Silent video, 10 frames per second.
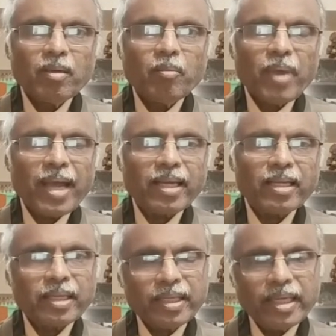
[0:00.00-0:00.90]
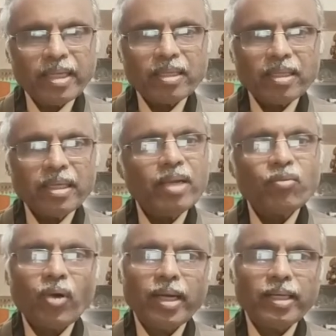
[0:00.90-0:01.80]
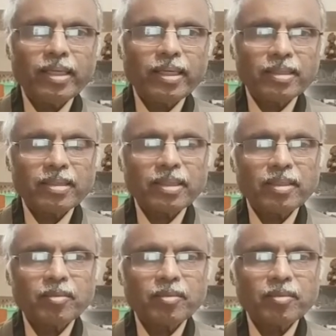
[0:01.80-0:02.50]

packing credit in foreign currency.